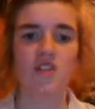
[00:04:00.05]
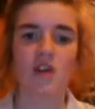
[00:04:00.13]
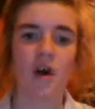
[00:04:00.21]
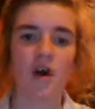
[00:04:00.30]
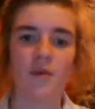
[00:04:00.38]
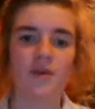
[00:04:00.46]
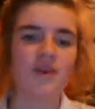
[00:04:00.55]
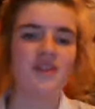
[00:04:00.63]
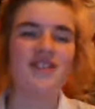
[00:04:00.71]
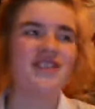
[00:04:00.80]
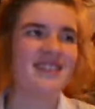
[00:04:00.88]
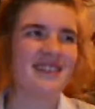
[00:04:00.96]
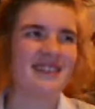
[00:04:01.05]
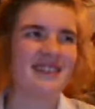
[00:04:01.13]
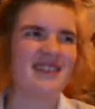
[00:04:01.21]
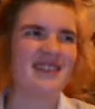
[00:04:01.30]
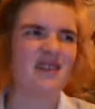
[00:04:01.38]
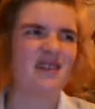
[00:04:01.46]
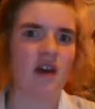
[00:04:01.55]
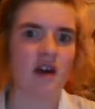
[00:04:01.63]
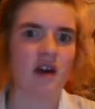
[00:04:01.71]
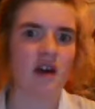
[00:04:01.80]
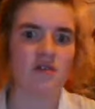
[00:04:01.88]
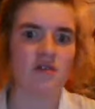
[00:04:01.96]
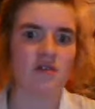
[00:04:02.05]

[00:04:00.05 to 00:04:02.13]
stop. You just can't.